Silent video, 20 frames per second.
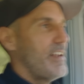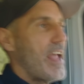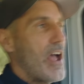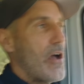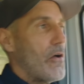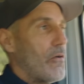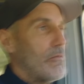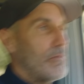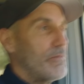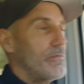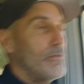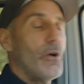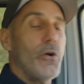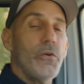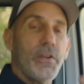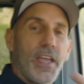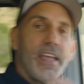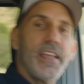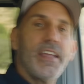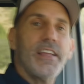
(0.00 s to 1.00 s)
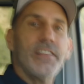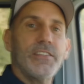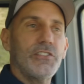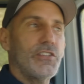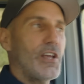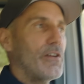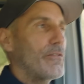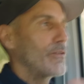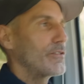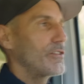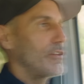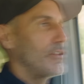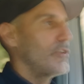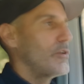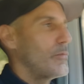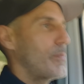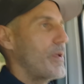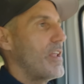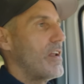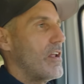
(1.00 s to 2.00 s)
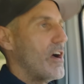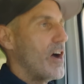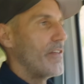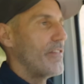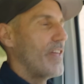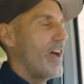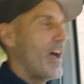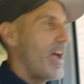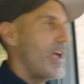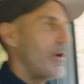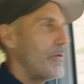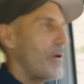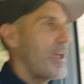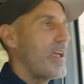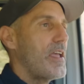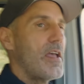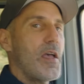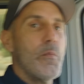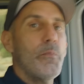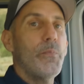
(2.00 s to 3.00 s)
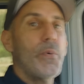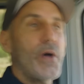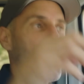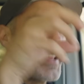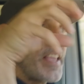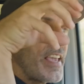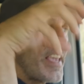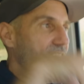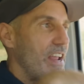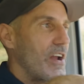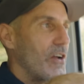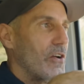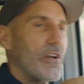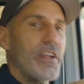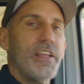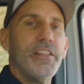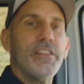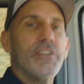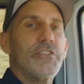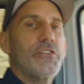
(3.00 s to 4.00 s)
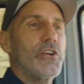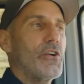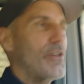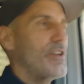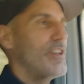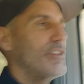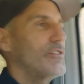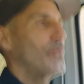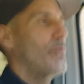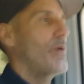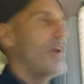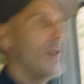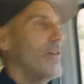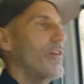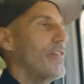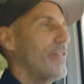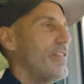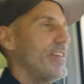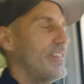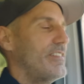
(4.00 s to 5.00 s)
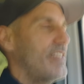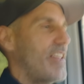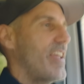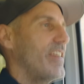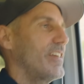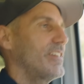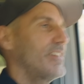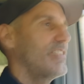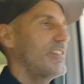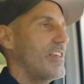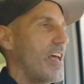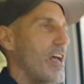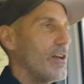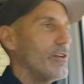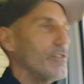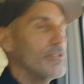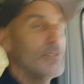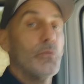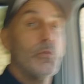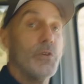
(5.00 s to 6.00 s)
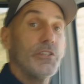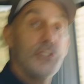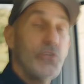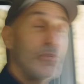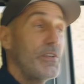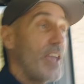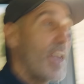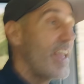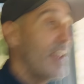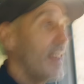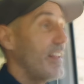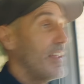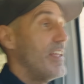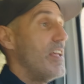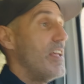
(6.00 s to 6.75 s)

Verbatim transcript: Now, okay, it suffers a little bit on the highway, but here in the dirt is where this excels. What you get?